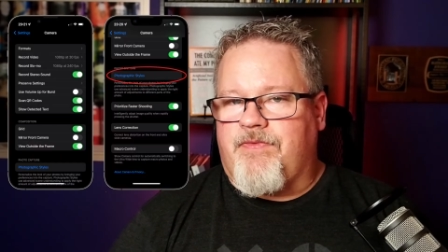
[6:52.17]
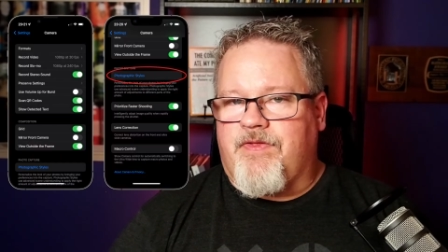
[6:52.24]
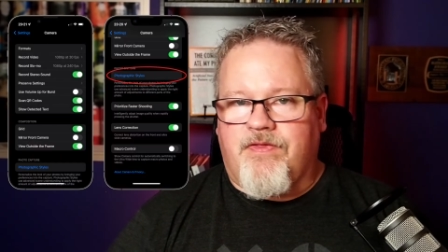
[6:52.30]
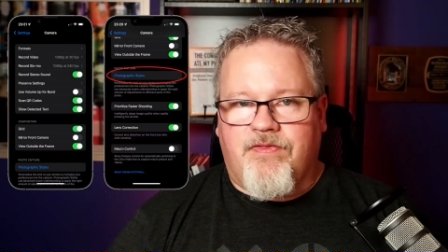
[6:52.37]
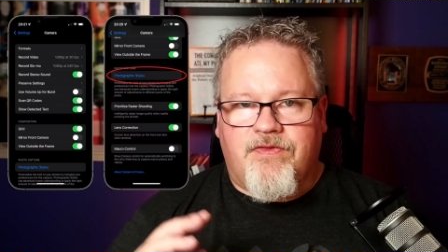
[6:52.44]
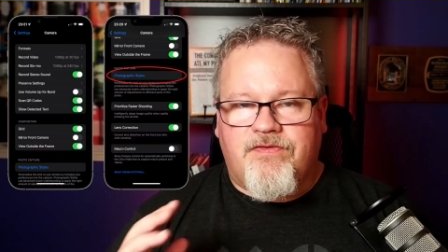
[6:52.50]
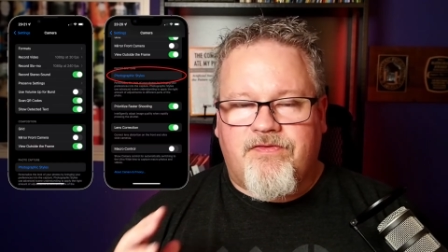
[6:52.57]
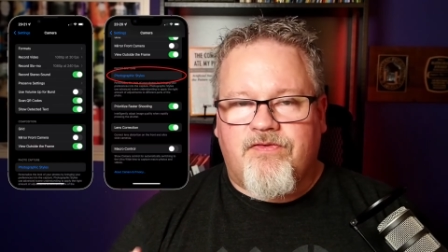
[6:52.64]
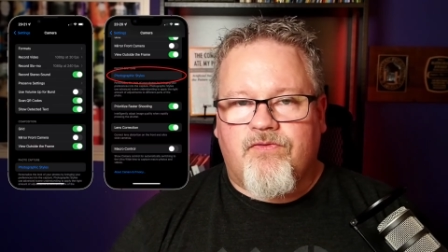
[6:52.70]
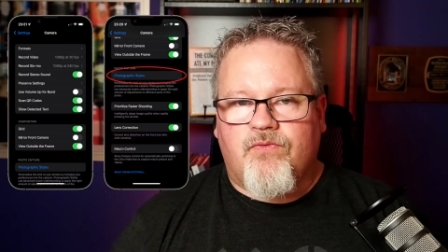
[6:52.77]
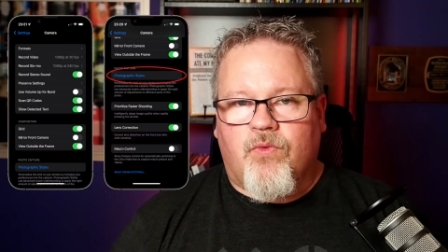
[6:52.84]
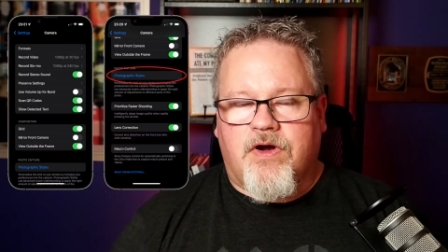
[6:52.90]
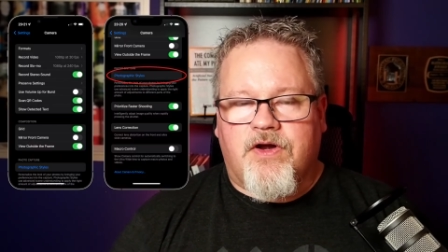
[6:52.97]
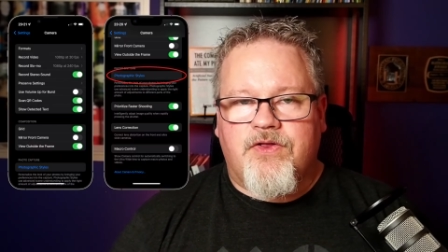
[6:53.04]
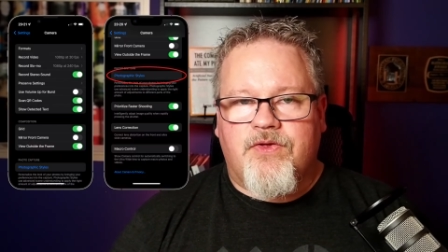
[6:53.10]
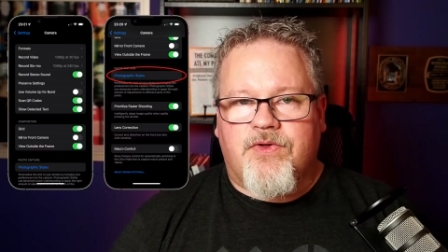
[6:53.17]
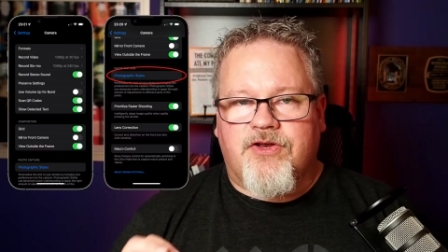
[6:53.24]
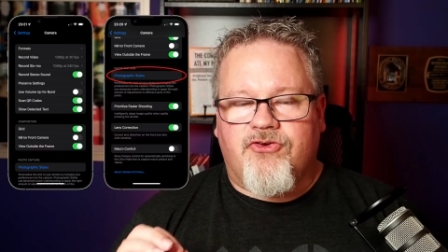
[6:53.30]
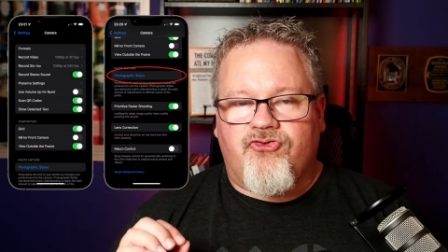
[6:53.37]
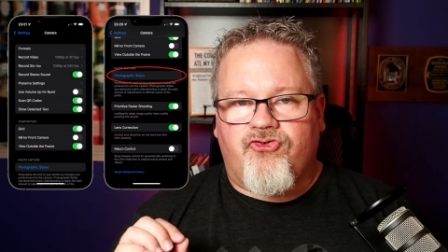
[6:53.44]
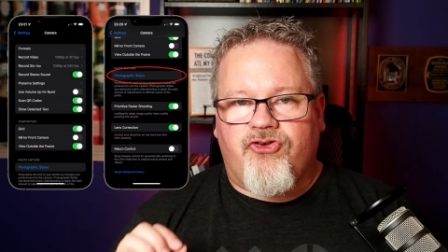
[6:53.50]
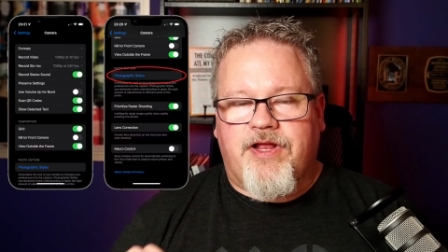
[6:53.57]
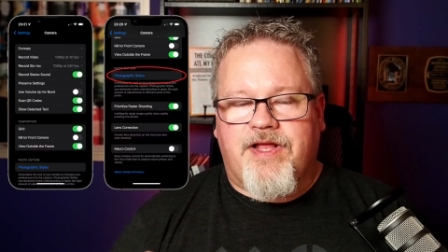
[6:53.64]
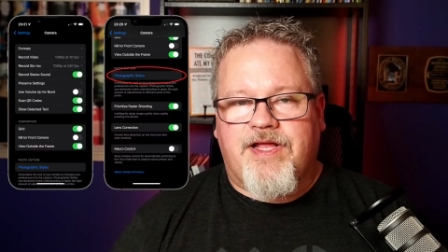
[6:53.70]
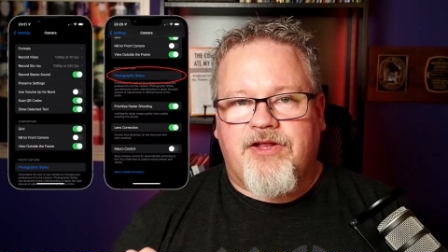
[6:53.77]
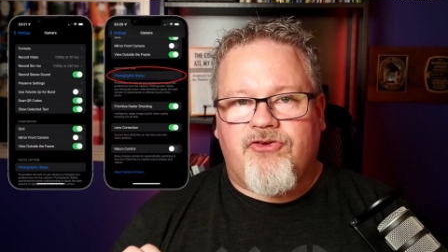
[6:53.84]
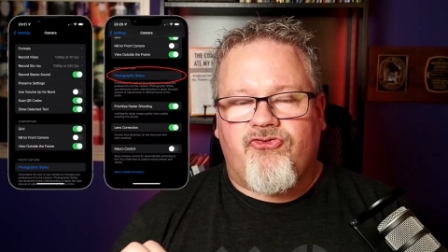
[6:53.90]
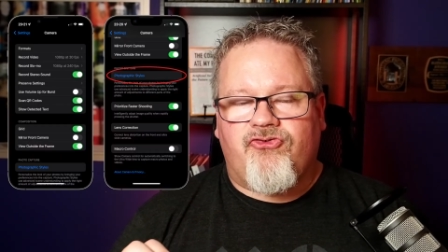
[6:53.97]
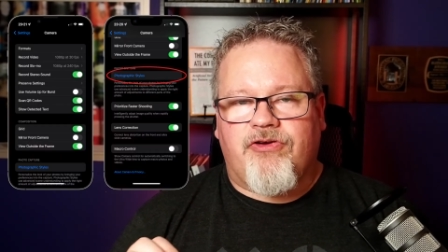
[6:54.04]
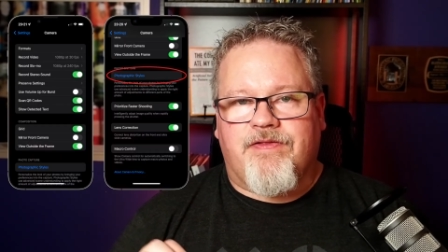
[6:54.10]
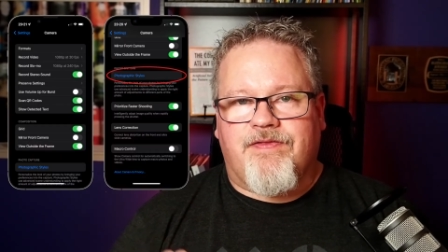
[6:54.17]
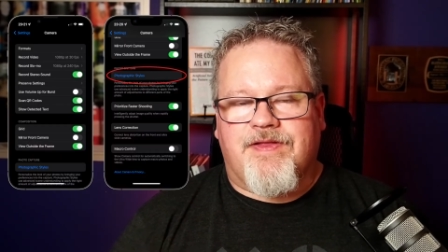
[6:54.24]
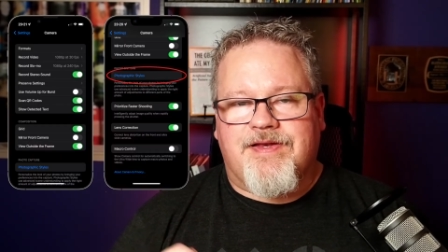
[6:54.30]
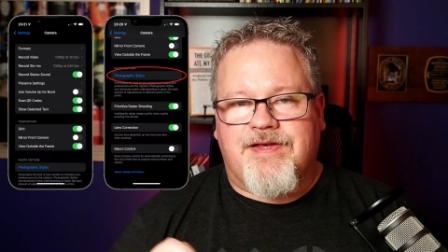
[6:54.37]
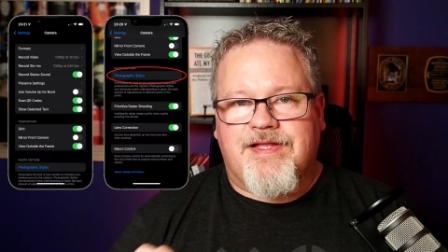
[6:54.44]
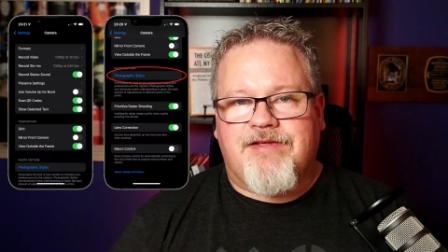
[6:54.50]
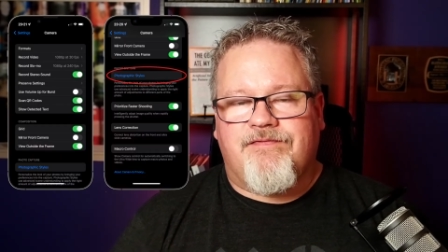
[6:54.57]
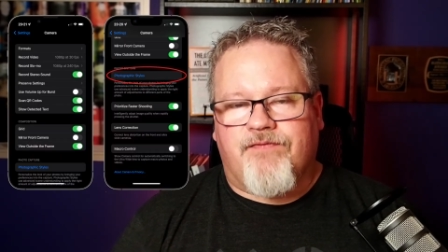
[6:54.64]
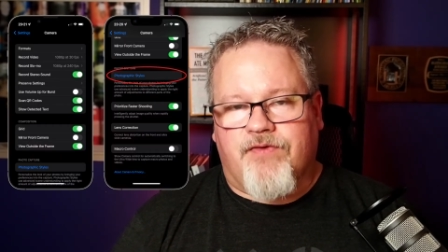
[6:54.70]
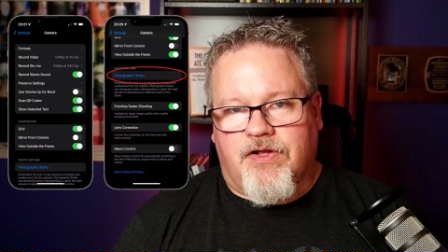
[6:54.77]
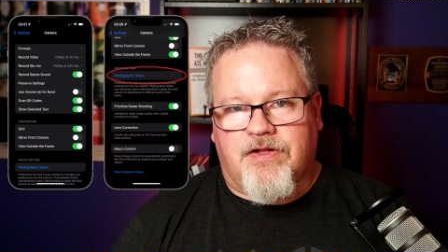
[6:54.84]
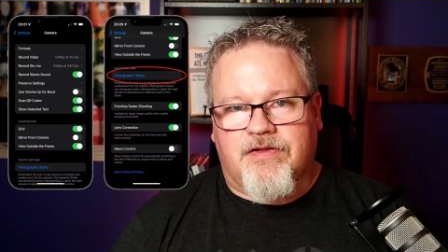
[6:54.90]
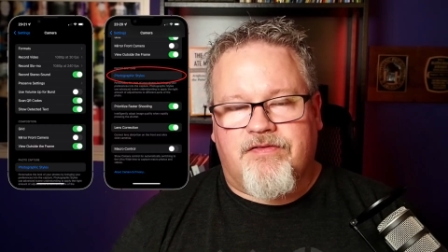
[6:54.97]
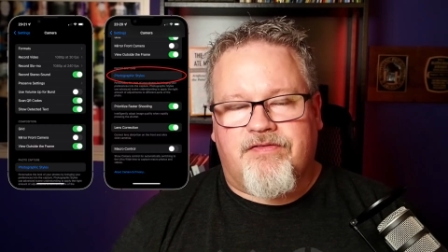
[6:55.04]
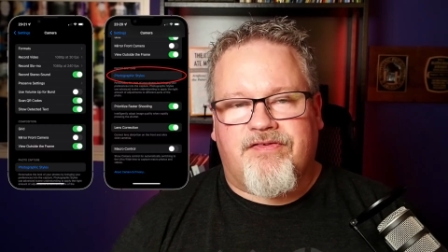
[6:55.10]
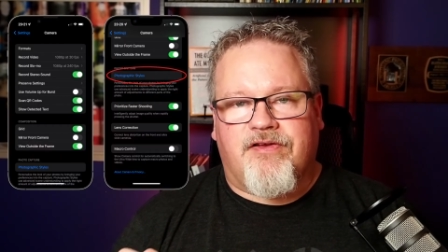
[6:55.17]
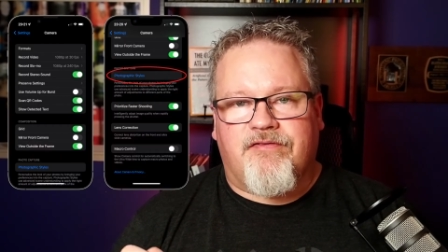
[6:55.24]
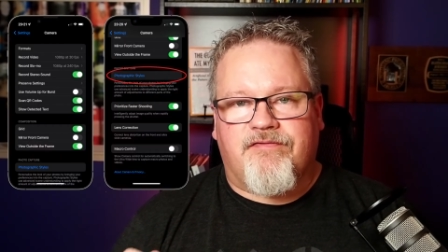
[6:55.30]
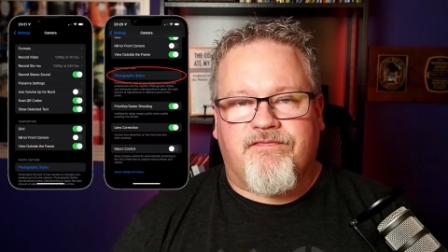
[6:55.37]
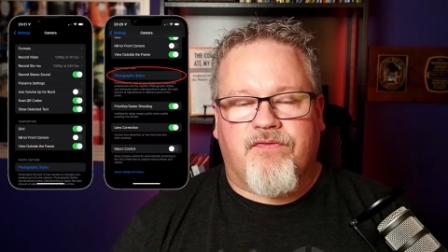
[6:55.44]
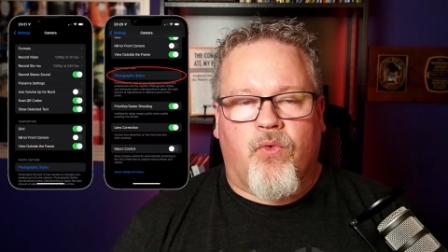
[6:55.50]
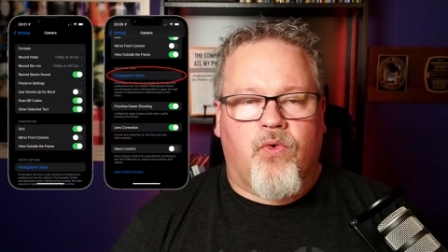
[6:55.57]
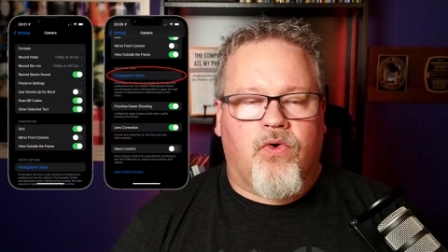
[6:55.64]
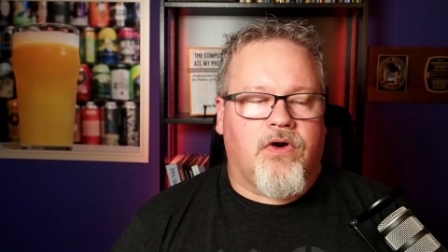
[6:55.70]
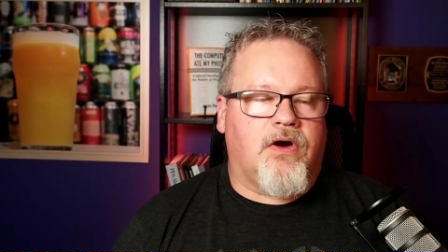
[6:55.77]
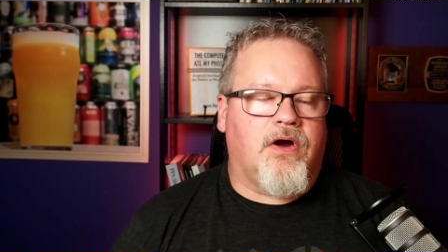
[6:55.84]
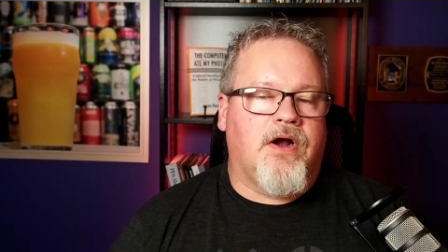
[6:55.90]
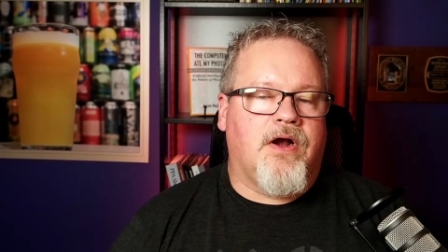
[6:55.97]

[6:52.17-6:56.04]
this is where you can change the defaults for